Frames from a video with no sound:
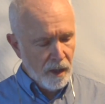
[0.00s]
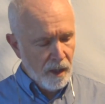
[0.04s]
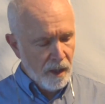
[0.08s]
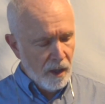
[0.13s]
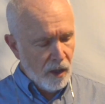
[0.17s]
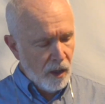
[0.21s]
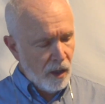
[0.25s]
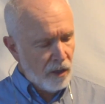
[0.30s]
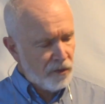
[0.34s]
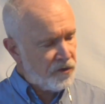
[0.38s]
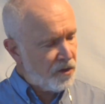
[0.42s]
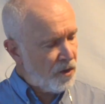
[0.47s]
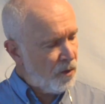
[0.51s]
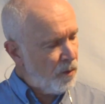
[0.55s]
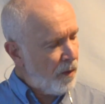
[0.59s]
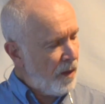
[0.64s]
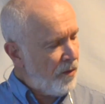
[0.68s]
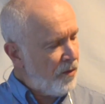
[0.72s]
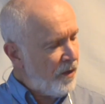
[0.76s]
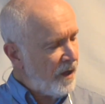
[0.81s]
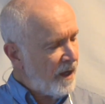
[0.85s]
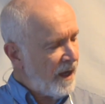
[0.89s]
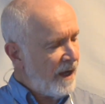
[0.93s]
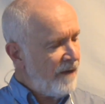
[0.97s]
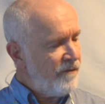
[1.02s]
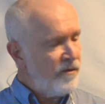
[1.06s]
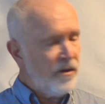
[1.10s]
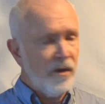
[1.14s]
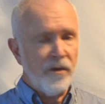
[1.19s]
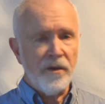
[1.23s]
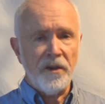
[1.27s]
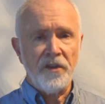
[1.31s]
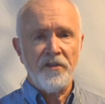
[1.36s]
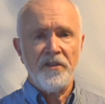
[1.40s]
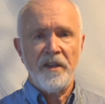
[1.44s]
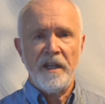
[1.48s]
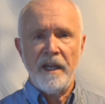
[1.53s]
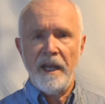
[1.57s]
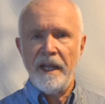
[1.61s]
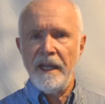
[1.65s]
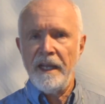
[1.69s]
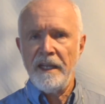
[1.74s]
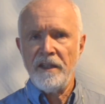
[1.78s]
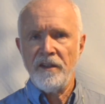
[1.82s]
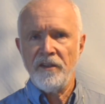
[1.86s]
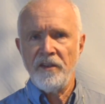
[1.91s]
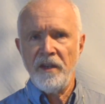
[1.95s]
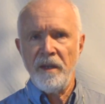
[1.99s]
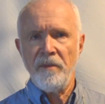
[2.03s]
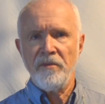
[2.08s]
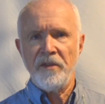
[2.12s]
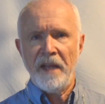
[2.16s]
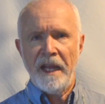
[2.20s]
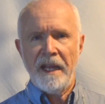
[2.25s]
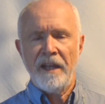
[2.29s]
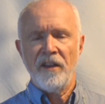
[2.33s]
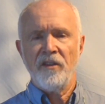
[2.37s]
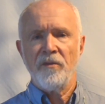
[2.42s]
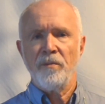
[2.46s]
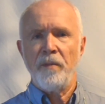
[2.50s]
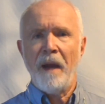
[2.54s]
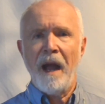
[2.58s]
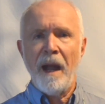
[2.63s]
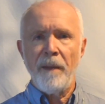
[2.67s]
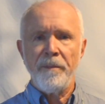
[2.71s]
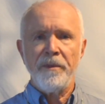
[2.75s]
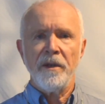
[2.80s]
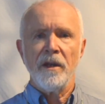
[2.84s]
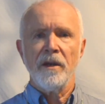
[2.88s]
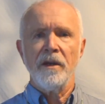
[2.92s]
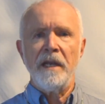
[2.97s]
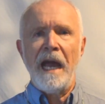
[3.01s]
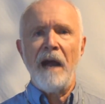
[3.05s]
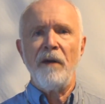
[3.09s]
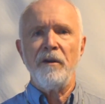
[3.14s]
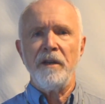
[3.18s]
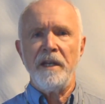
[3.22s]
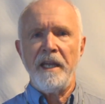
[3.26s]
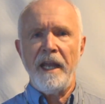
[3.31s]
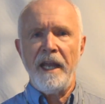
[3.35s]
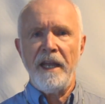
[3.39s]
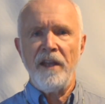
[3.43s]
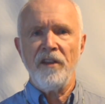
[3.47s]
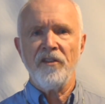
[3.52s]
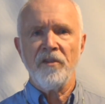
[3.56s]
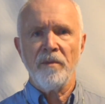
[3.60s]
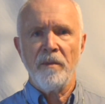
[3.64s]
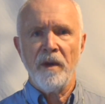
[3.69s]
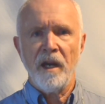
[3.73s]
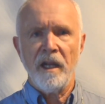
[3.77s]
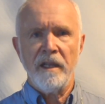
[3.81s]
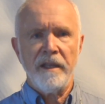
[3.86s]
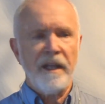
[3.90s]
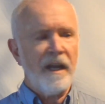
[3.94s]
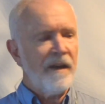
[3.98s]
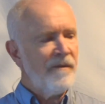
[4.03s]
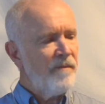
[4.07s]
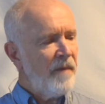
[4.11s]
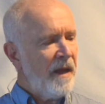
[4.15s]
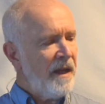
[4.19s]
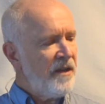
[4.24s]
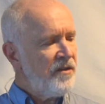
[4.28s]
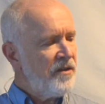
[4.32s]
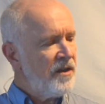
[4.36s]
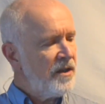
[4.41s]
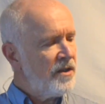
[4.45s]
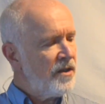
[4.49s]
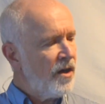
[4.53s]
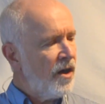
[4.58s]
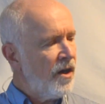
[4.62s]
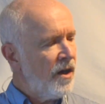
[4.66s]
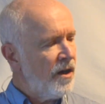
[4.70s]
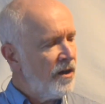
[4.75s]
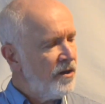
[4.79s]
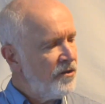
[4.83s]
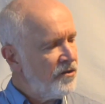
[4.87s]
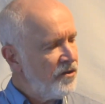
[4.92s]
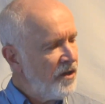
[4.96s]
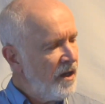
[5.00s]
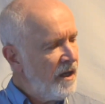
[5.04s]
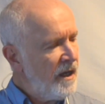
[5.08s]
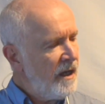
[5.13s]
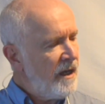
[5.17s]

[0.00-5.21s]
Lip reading: Also, one thing I've noticed, and it seems like it's popular nowadays among a lot of bass guitars,